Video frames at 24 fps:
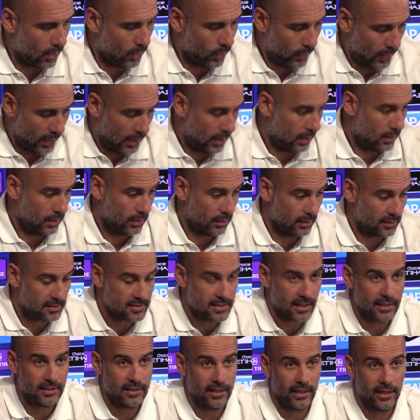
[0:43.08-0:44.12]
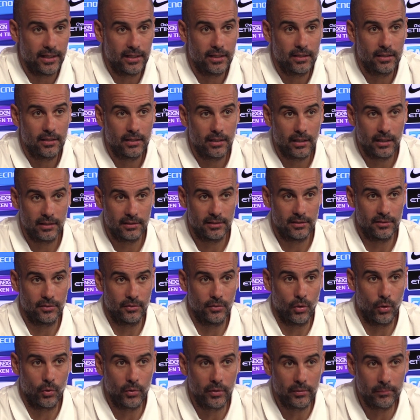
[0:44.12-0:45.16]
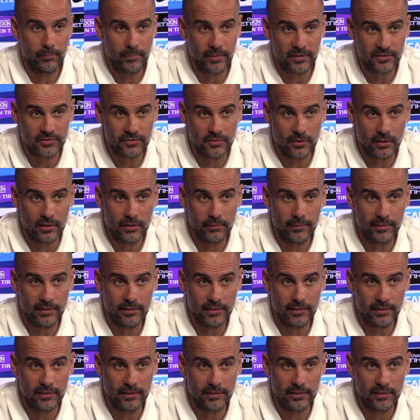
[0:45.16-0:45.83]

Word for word: Well, a sad day. I didn't know him personally,